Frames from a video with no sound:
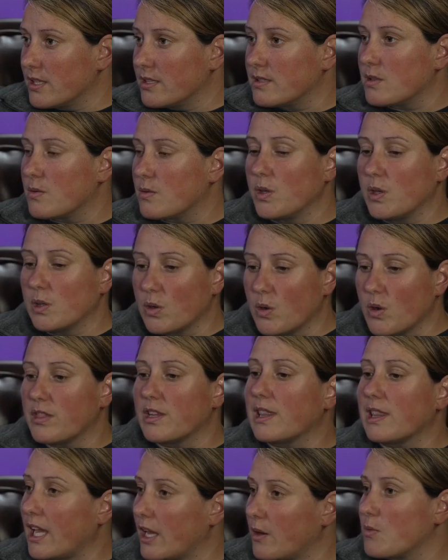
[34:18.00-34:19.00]
we learn the
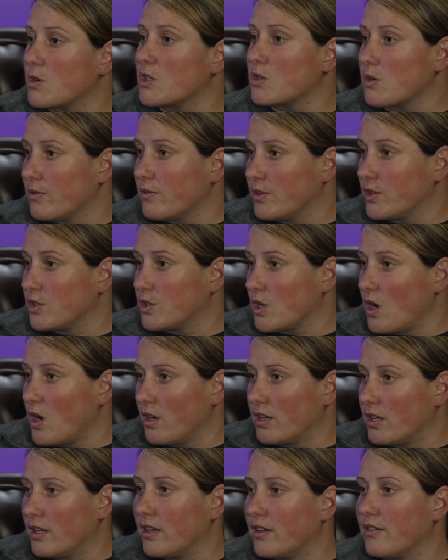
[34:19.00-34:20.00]
language of the dog.
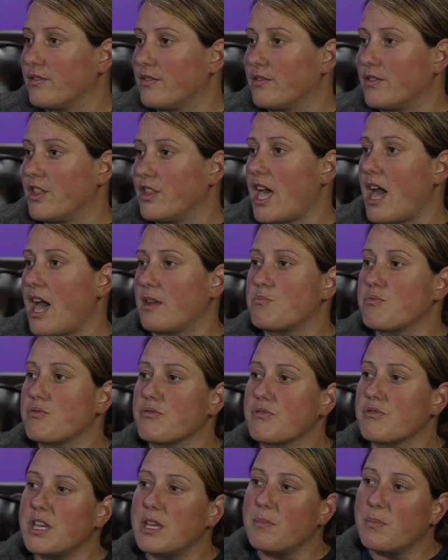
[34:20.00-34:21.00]
If that
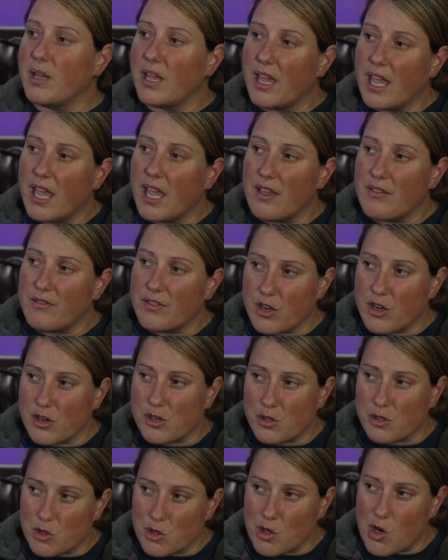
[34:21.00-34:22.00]
pre-behavior
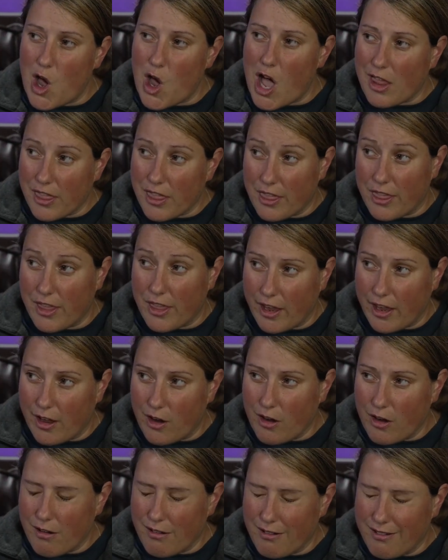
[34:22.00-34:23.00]
is not
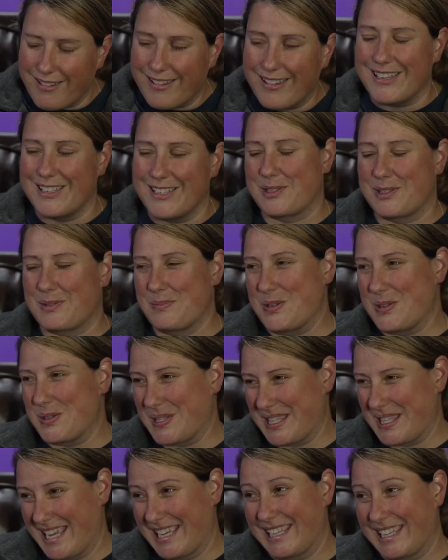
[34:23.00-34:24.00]
there, it's most
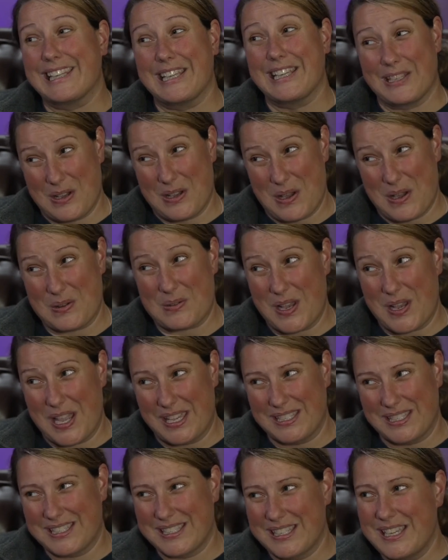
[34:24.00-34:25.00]
likely not
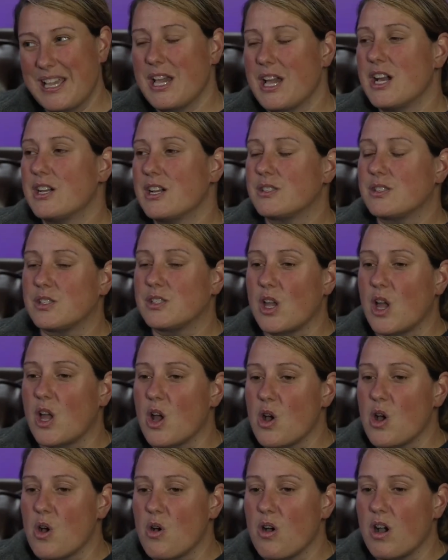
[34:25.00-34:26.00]
right.
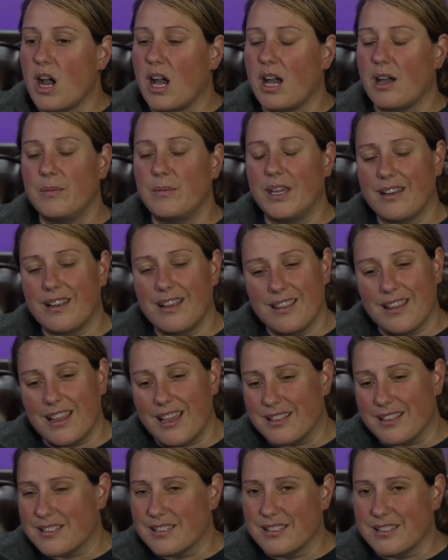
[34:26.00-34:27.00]
So, I mean,
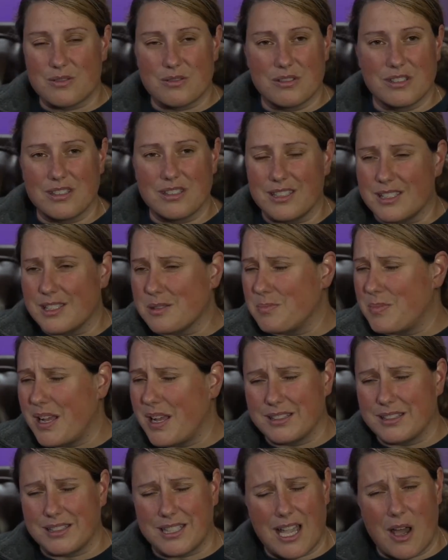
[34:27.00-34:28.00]
unless it's really
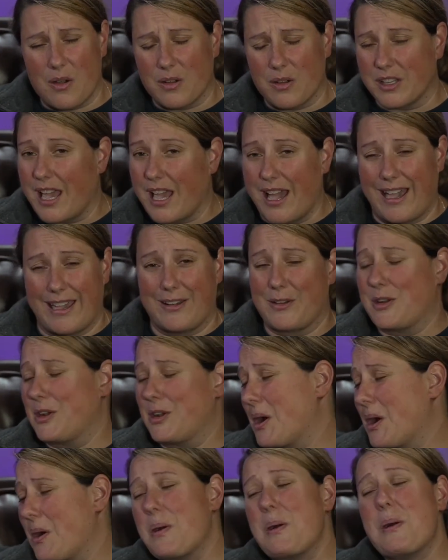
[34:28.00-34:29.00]
spelled out, I don't
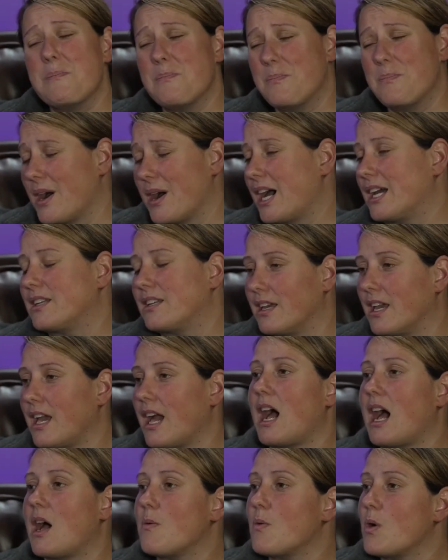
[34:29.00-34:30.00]
know. But
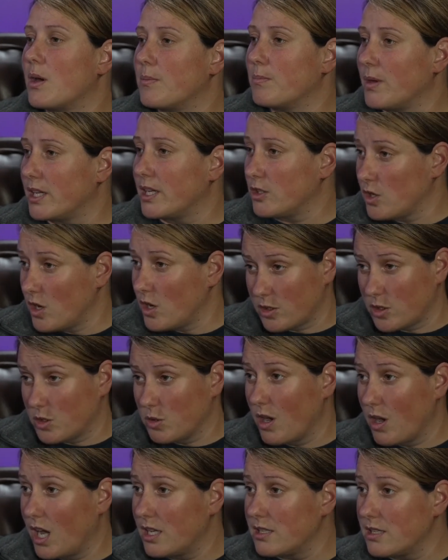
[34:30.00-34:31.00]
I want my dog to
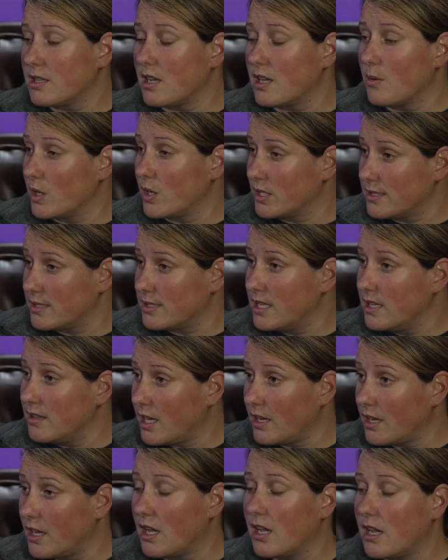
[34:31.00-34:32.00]
hunt. I want to see that
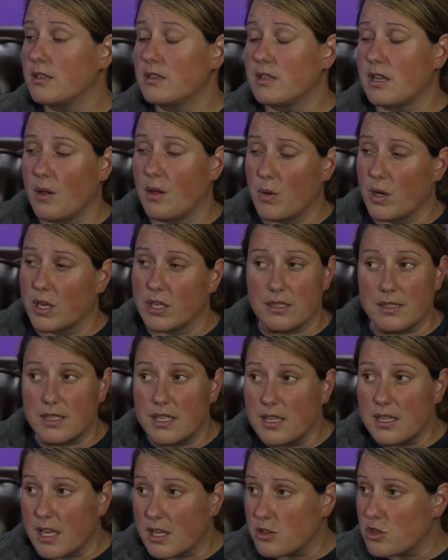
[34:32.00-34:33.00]
hunt. I want to see
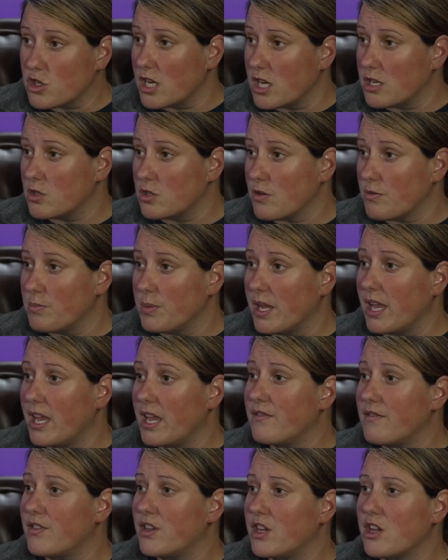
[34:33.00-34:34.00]
that change of
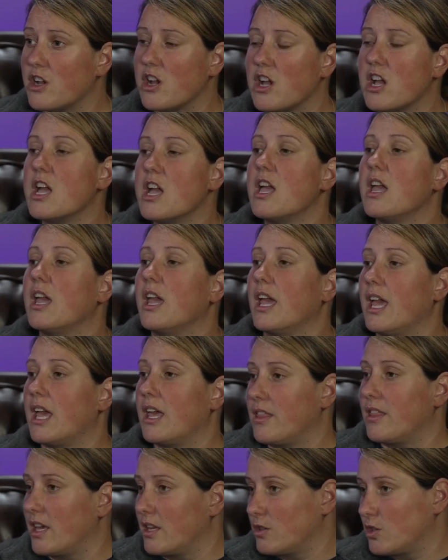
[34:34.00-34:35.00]
behavior. And
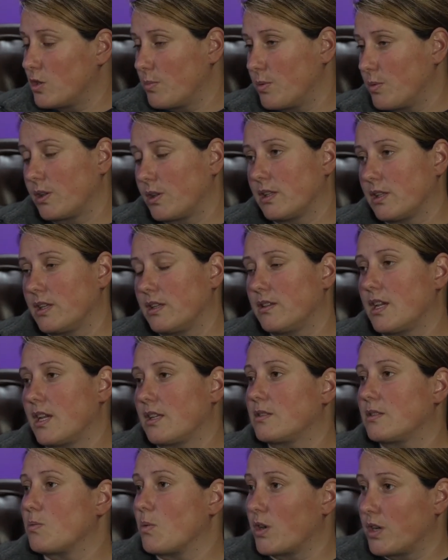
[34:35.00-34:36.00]
then typically
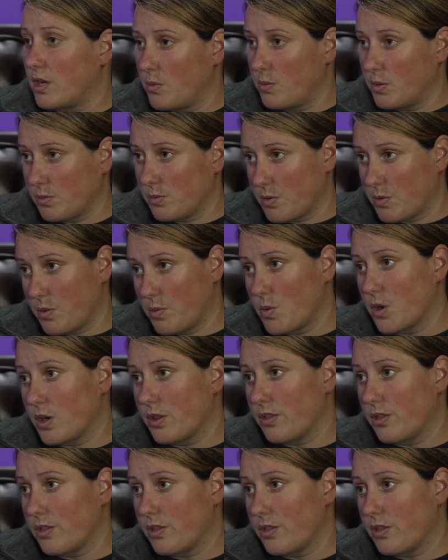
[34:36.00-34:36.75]
that's what I will reward them.